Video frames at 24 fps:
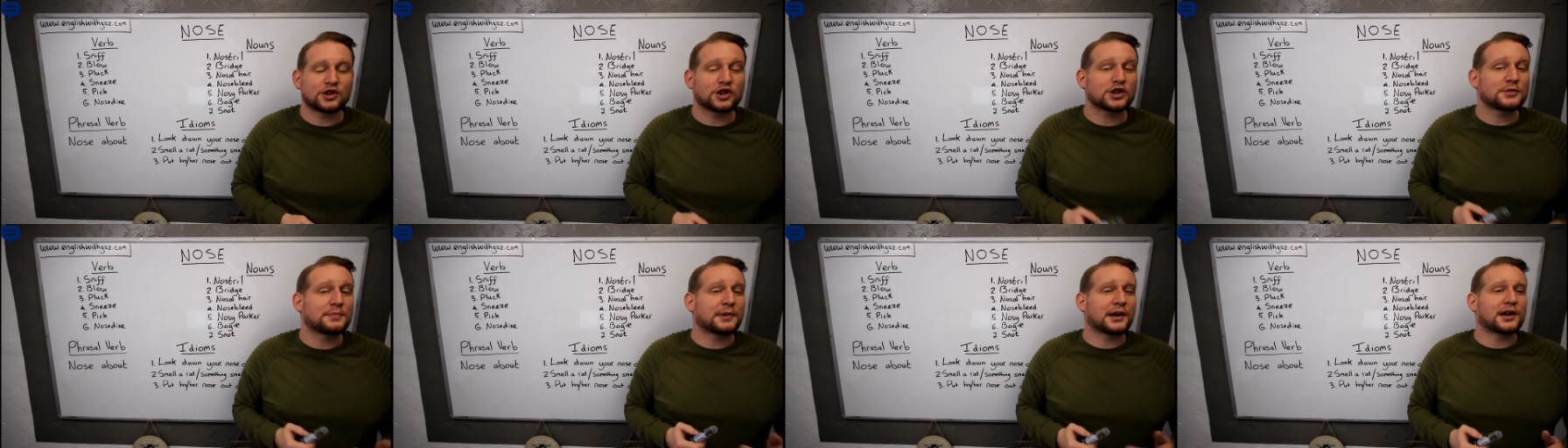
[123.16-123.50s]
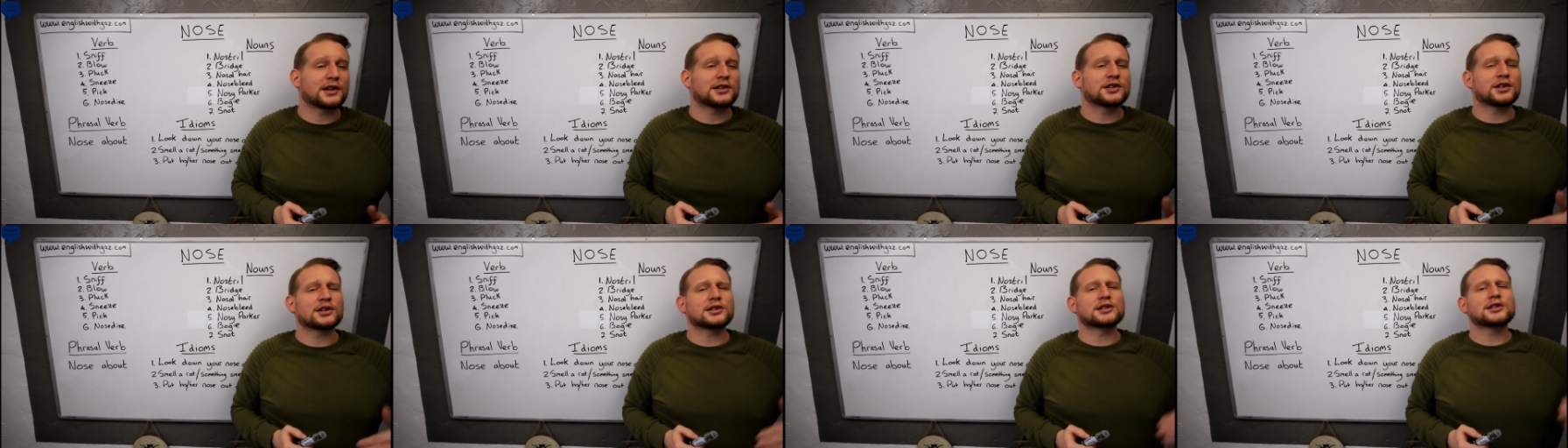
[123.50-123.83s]
just
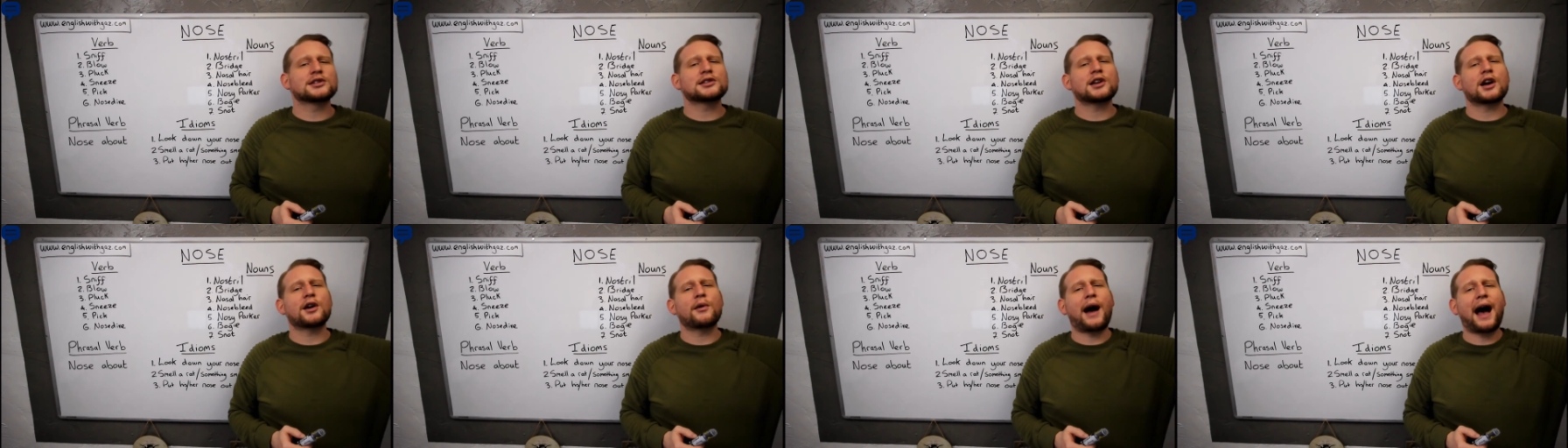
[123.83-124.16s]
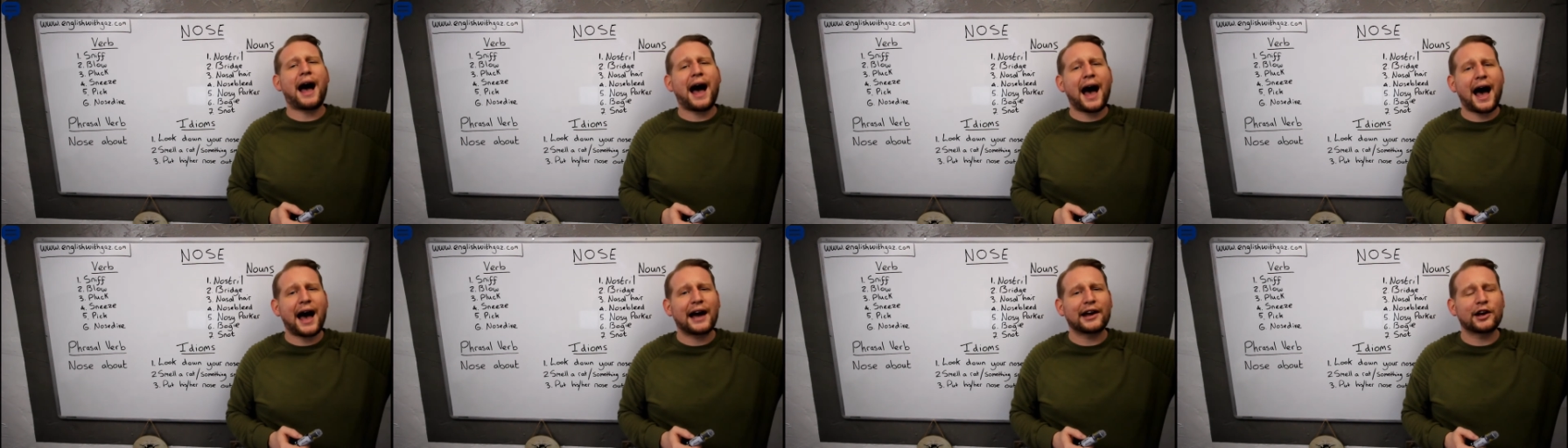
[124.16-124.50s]
because you're so
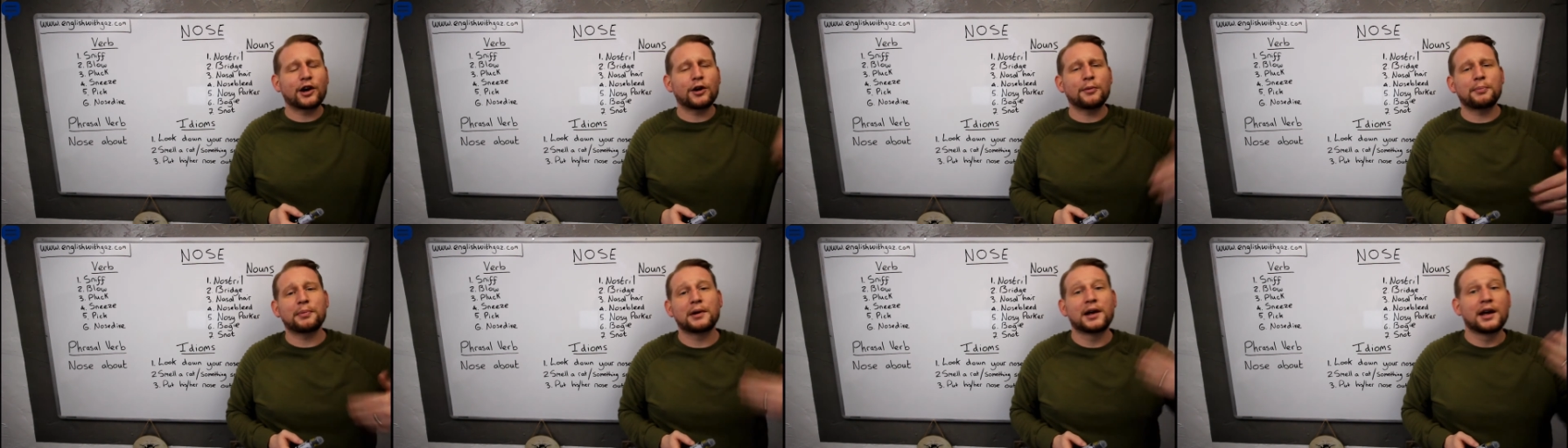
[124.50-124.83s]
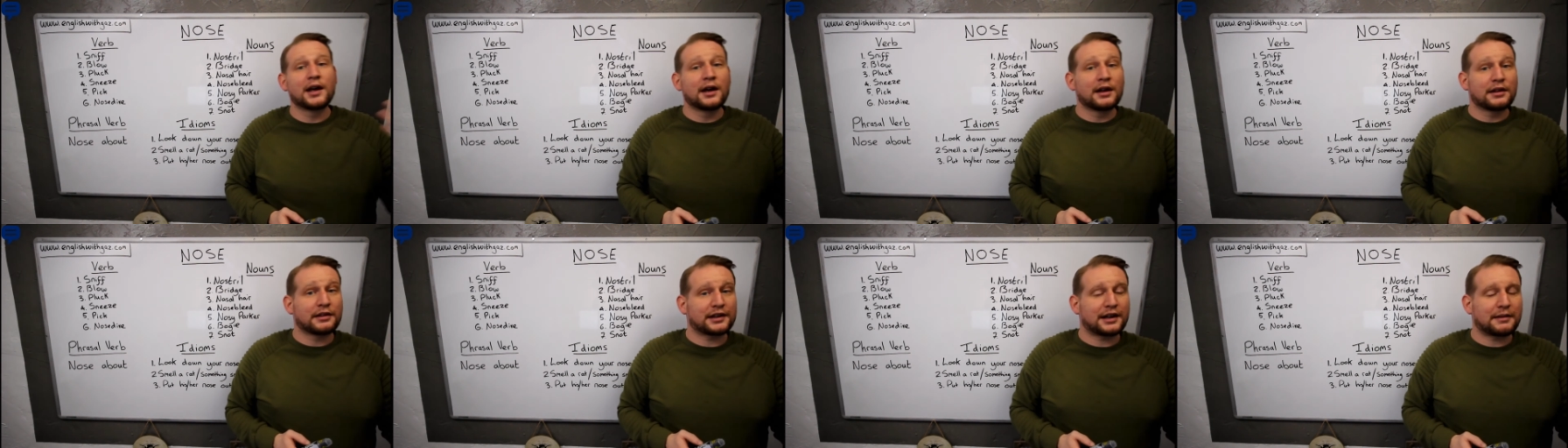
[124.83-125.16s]
high up
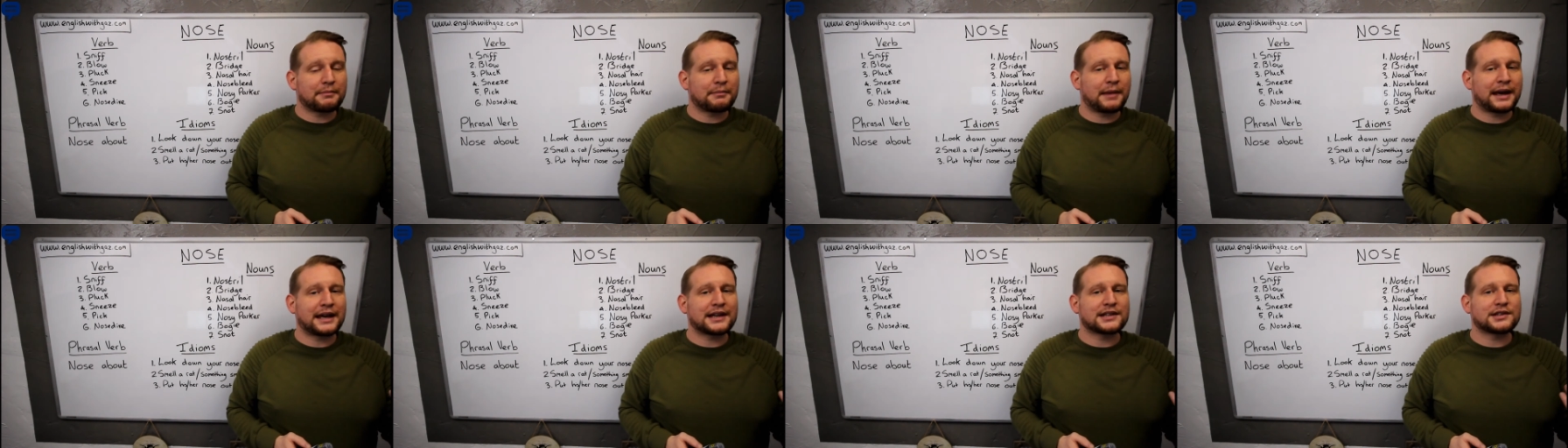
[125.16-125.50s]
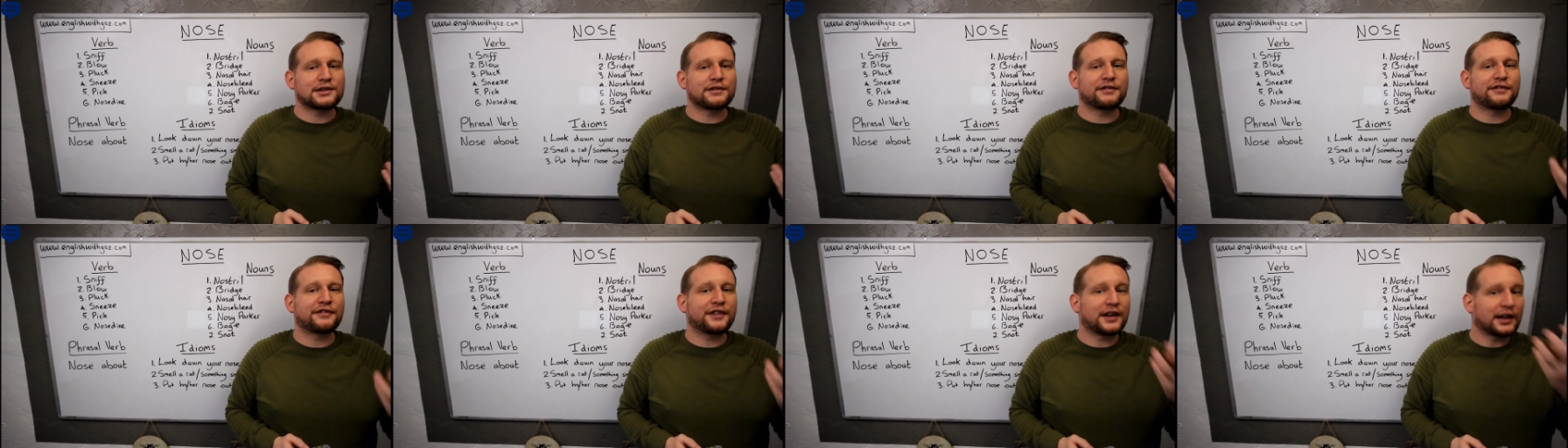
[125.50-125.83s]
that it makes
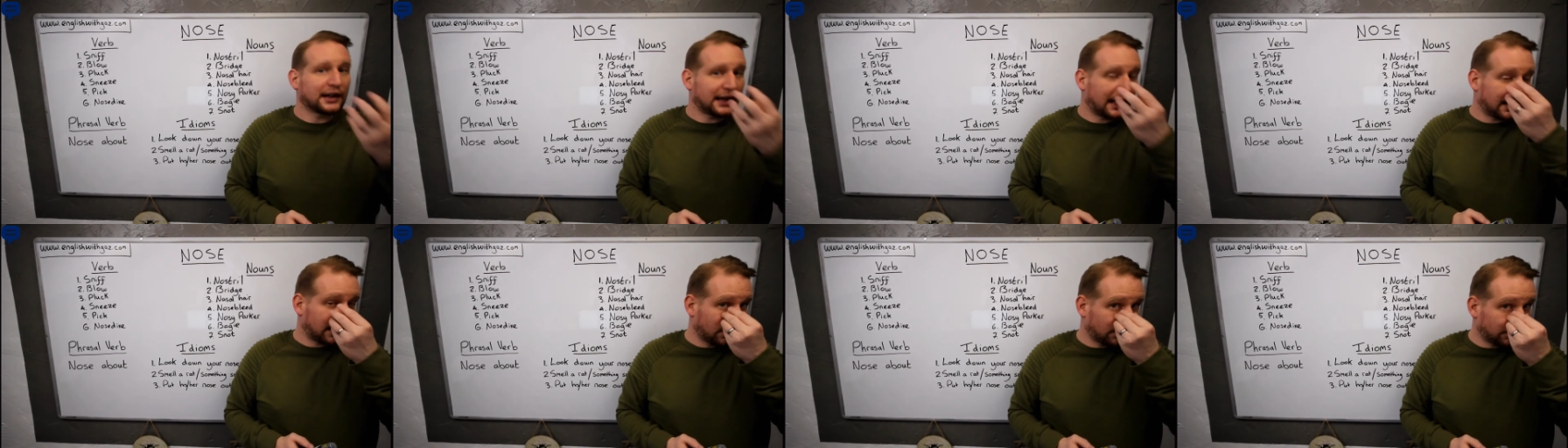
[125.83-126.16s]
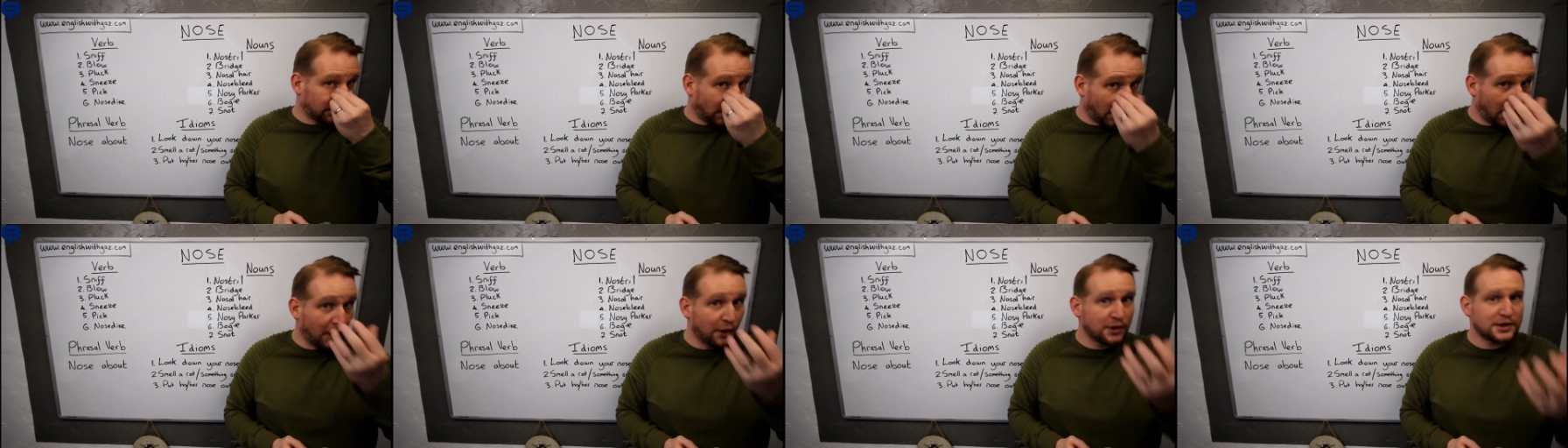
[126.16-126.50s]
you feel like your
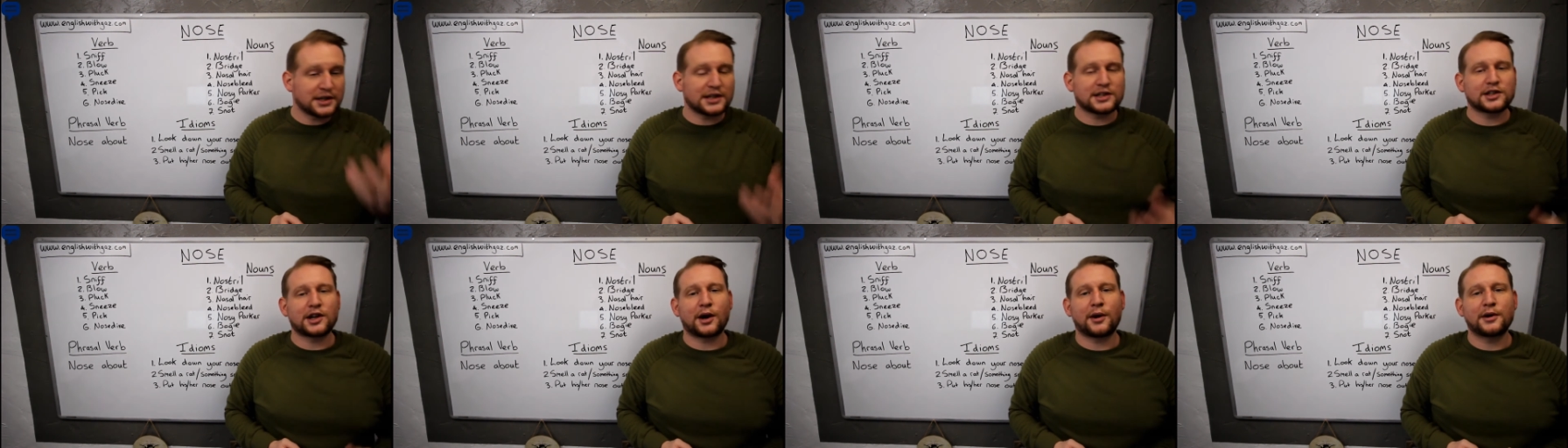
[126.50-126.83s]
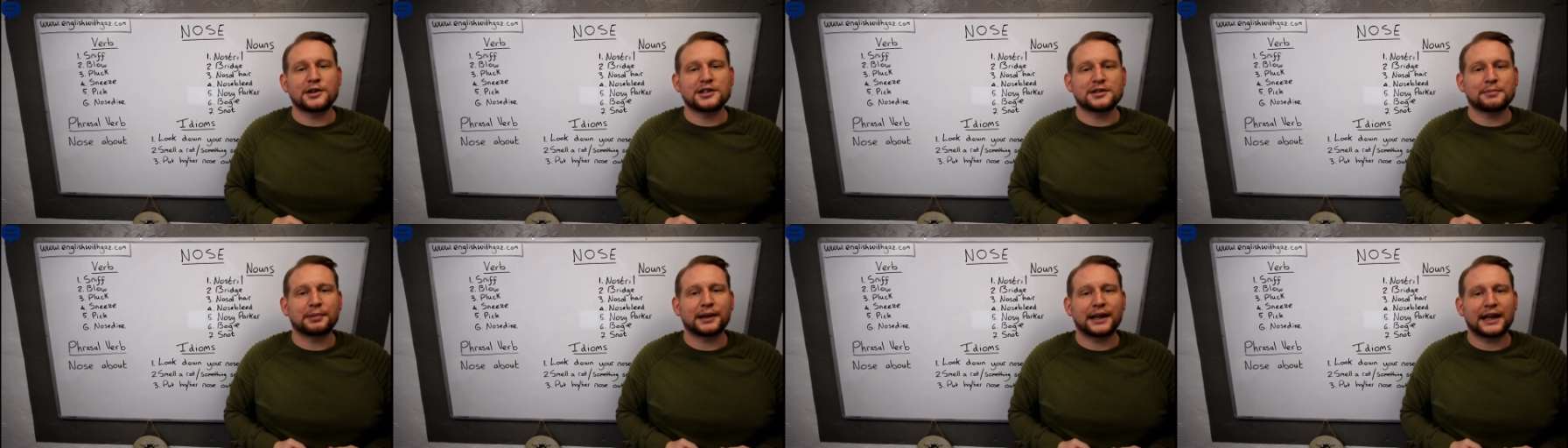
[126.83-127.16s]
nose is going
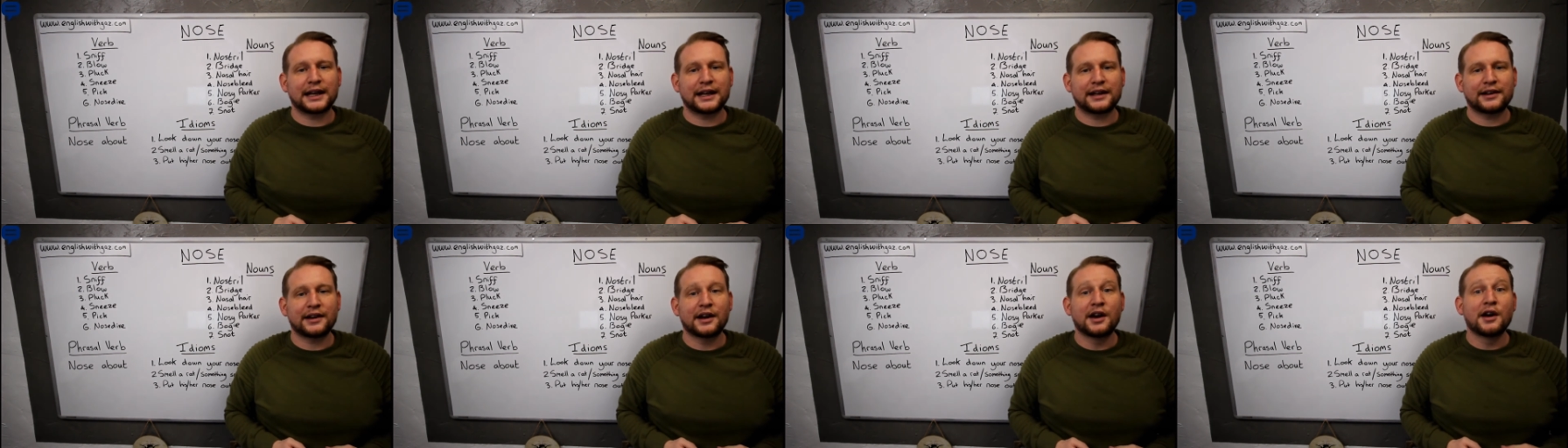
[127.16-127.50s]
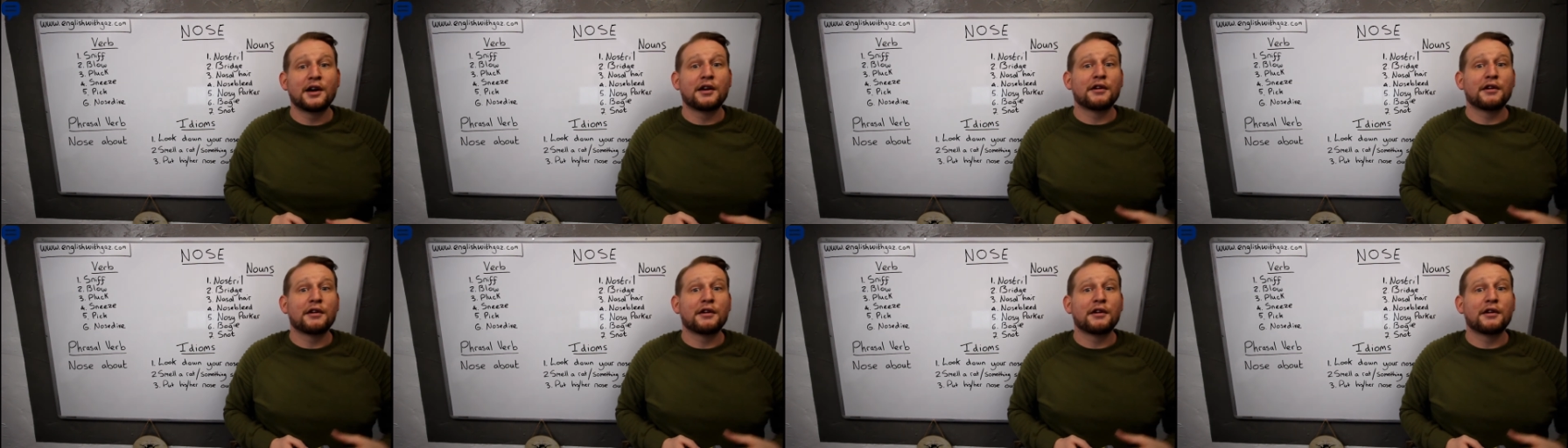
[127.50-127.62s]
to bleed